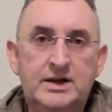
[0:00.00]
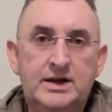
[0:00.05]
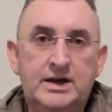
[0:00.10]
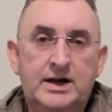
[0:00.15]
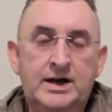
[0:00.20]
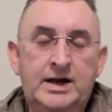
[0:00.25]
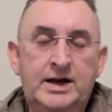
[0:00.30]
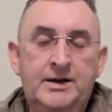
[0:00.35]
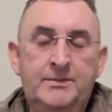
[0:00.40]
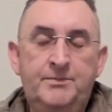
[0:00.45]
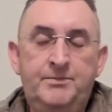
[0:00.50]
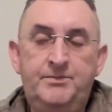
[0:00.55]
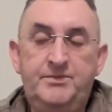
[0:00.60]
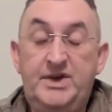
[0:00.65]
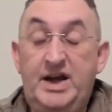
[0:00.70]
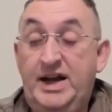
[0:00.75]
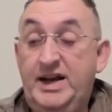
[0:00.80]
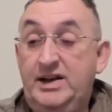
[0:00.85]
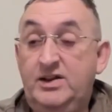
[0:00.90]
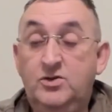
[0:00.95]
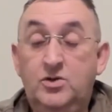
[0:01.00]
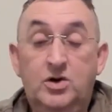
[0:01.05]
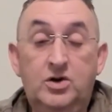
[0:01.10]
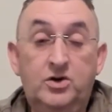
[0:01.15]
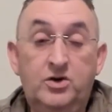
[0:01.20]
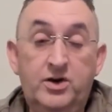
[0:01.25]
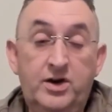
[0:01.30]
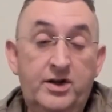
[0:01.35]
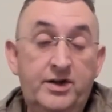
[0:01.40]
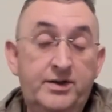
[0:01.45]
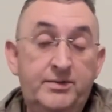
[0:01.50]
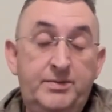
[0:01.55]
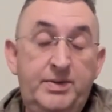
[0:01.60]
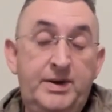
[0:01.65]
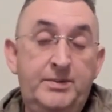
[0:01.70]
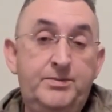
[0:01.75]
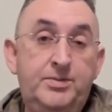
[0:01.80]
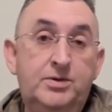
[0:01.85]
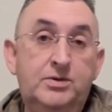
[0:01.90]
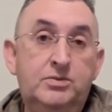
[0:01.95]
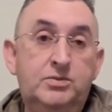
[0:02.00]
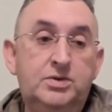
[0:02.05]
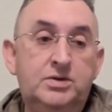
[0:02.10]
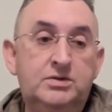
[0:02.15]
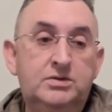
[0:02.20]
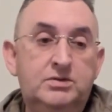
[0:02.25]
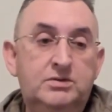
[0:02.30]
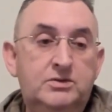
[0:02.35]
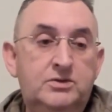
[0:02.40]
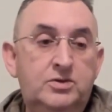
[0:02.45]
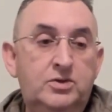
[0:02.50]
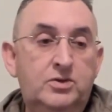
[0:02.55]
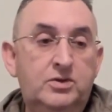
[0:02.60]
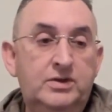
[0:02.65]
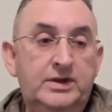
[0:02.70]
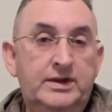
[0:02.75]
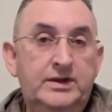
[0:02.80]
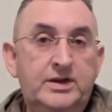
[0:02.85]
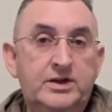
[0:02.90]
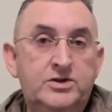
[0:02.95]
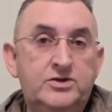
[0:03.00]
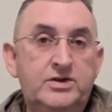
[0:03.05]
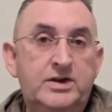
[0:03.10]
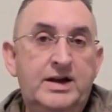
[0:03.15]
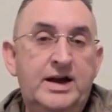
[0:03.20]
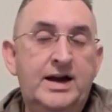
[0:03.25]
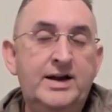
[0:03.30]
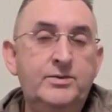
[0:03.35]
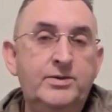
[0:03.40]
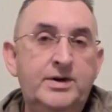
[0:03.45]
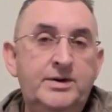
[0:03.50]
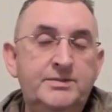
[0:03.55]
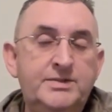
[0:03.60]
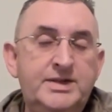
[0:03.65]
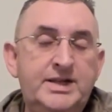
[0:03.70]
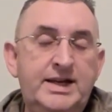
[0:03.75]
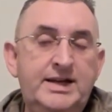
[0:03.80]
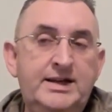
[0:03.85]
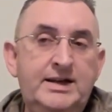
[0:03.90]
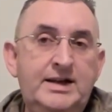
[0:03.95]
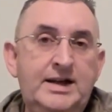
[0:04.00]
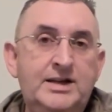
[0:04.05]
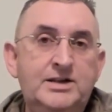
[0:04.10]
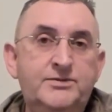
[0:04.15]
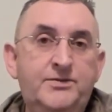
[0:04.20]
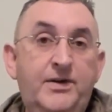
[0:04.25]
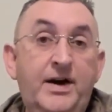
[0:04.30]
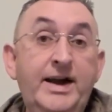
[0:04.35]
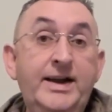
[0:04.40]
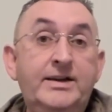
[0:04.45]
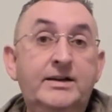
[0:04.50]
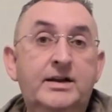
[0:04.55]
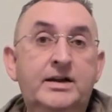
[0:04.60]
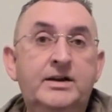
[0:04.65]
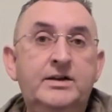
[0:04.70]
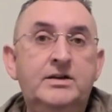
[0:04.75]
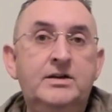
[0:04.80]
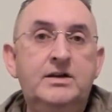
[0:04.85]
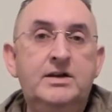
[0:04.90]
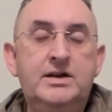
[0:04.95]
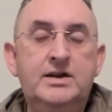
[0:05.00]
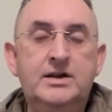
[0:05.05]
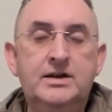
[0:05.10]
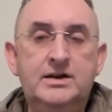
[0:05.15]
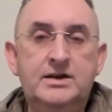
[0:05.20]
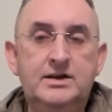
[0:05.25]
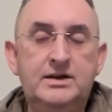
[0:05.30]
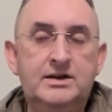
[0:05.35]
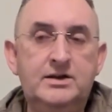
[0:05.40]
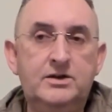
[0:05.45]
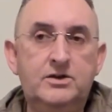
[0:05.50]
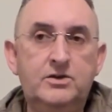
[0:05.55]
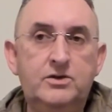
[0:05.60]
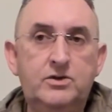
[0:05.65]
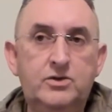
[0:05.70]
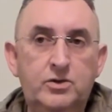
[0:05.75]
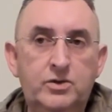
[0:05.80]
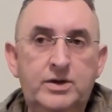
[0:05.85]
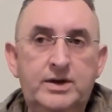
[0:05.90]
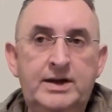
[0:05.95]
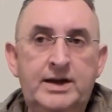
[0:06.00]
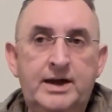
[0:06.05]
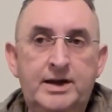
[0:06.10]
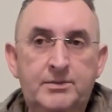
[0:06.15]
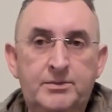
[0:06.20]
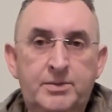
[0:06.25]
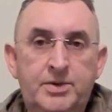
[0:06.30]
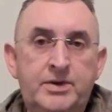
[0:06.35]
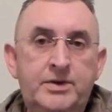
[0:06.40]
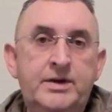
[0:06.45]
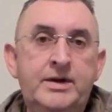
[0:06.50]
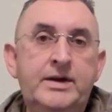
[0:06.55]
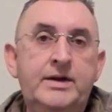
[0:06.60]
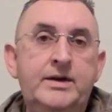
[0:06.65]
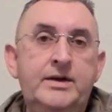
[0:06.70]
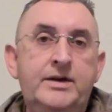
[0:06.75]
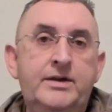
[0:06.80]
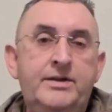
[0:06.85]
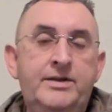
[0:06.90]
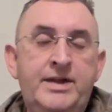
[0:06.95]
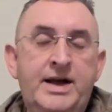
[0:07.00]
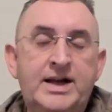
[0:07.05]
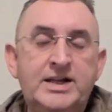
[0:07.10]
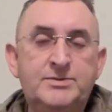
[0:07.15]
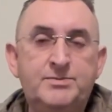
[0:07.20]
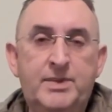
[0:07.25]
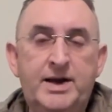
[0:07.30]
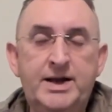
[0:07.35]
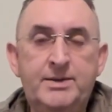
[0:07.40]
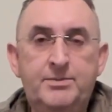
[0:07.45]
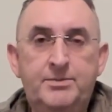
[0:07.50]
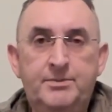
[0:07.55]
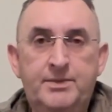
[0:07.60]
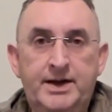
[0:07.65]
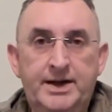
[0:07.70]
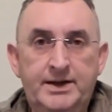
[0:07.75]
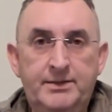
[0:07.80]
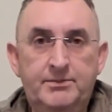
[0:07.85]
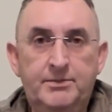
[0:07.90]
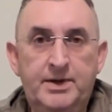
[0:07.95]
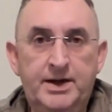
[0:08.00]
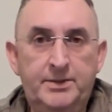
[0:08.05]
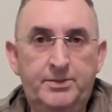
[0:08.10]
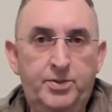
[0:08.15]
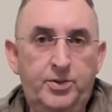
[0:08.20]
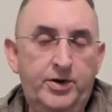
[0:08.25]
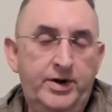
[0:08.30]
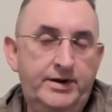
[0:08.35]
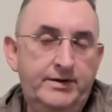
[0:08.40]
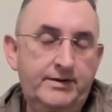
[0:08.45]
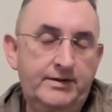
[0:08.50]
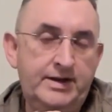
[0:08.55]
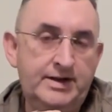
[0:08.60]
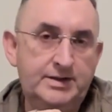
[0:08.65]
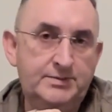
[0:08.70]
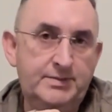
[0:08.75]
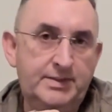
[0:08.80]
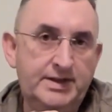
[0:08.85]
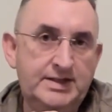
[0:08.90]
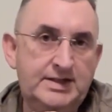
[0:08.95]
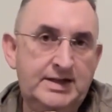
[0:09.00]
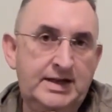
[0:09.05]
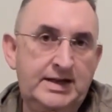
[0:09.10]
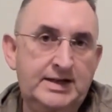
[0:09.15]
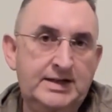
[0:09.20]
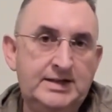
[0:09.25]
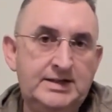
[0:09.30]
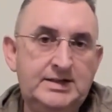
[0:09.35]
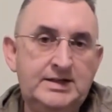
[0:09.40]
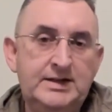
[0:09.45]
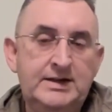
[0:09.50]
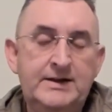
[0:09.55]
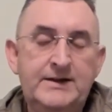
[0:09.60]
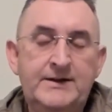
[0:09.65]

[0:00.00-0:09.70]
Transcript: And I know a lot of other people will totally disregard what I'm saying, and that's fine, and they can continue doing that. But that's my point, that's my status.